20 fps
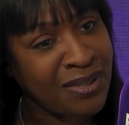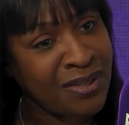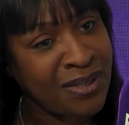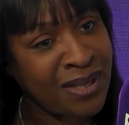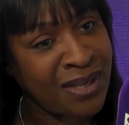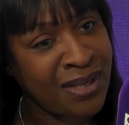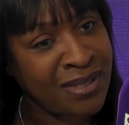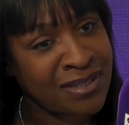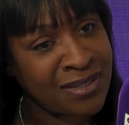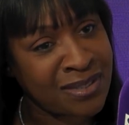
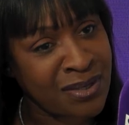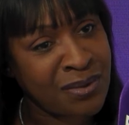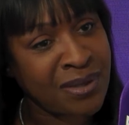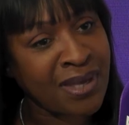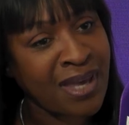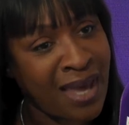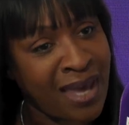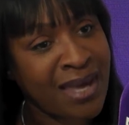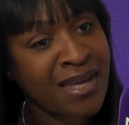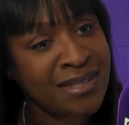It's
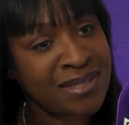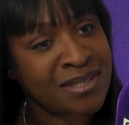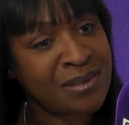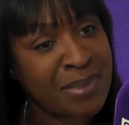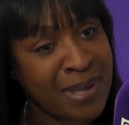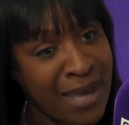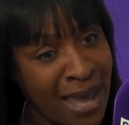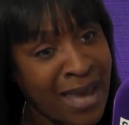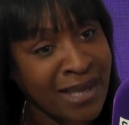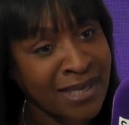okay to
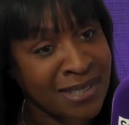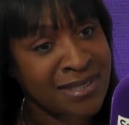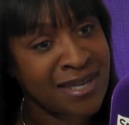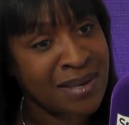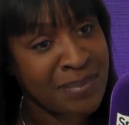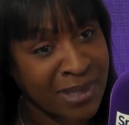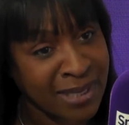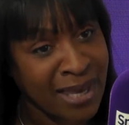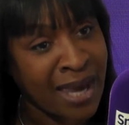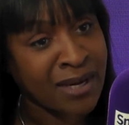be
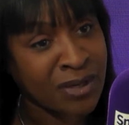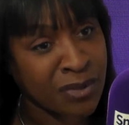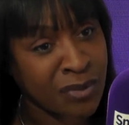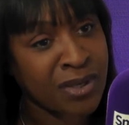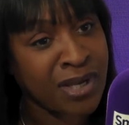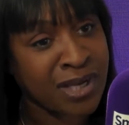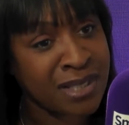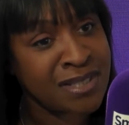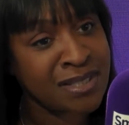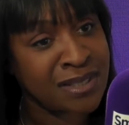academic and
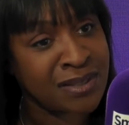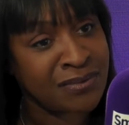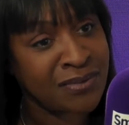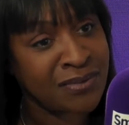creative.